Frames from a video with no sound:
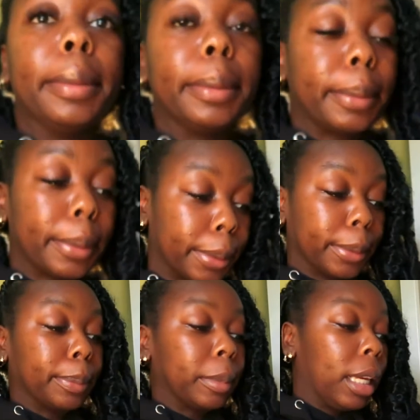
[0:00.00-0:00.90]

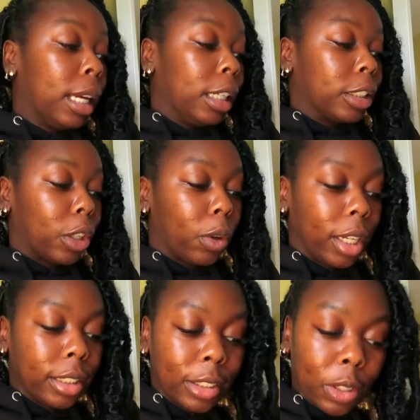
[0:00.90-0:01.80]
Okay, so
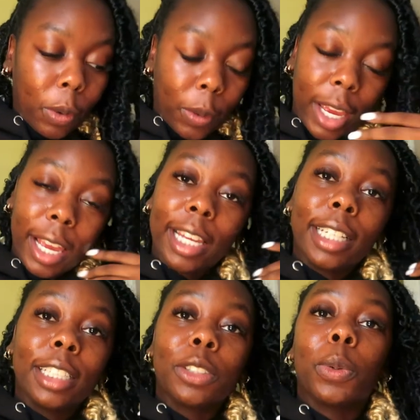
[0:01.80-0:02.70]
let's just go ahead
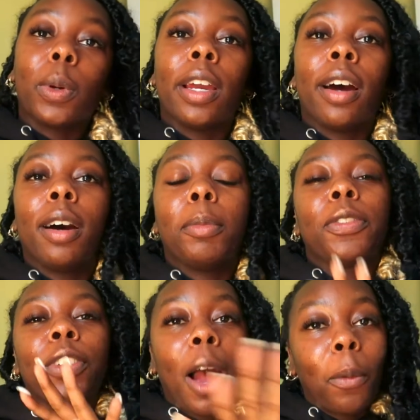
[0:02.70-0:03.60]
and get to it.
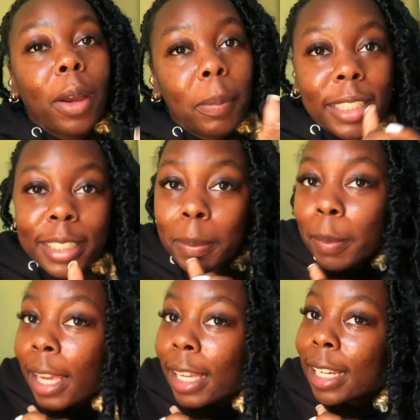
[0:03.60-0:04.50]
If y'all want me to
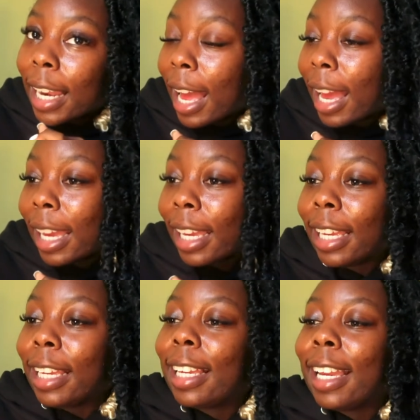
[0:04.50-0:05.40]
make
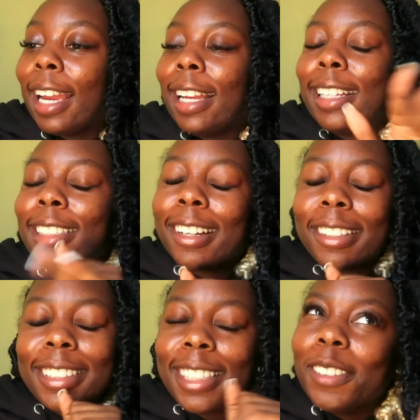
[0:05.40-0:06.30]
like an
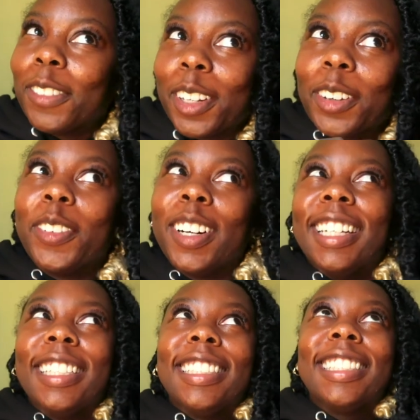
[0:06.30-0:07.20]
adulting
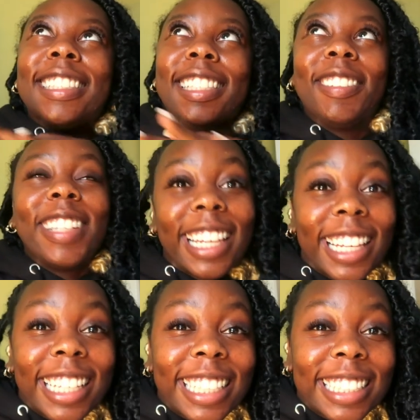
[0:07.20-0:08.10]
101
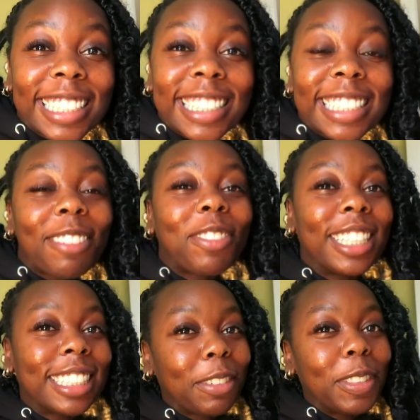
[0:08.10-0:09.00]
series,
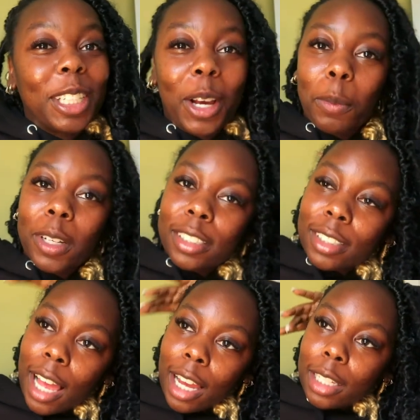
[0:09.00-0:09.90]
please let me know, because
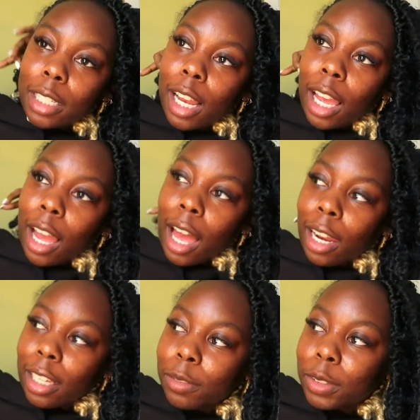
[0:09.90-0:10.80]
I can like
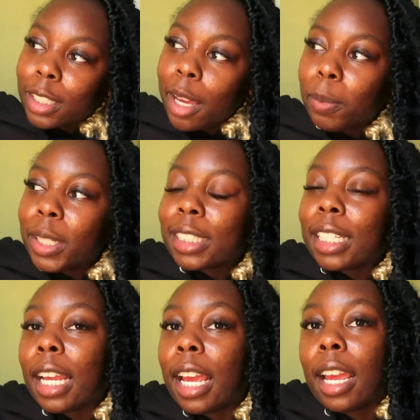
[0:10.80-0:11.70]
highlight different topics
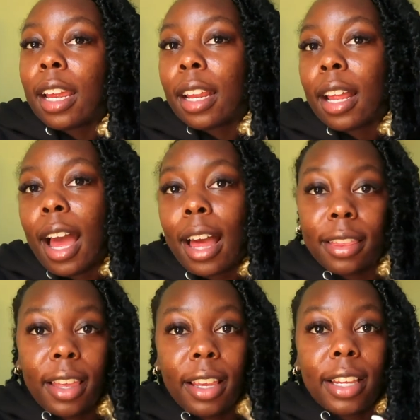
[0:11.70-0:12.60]
that I
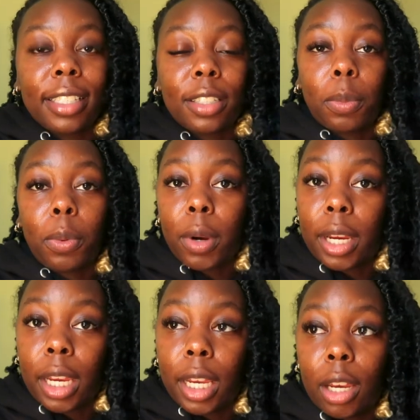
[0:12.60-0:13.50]
think is
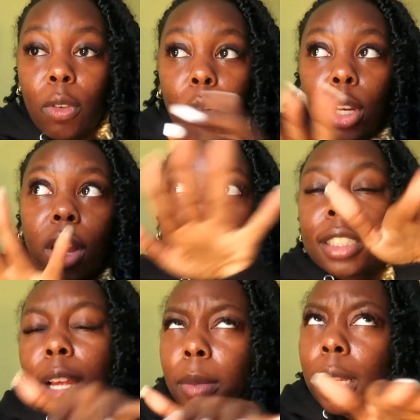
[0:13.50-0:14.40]
important. Or y'all
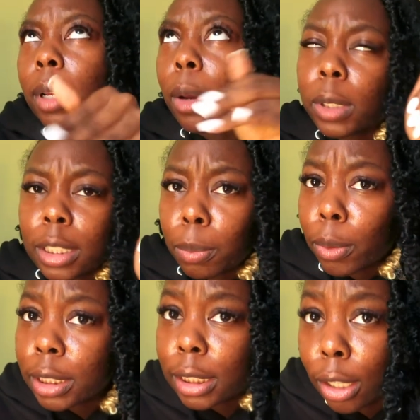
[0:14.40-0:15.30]
just comment down below what's
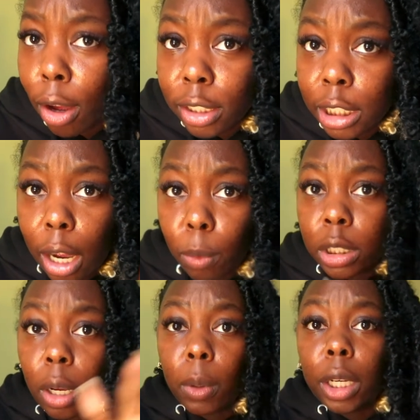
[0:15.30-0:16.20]
important to y'all, child, what
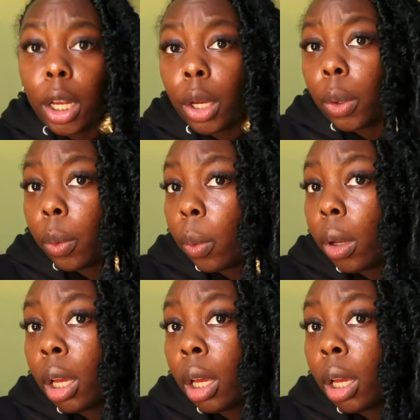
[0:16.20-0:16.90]
y'all want to know.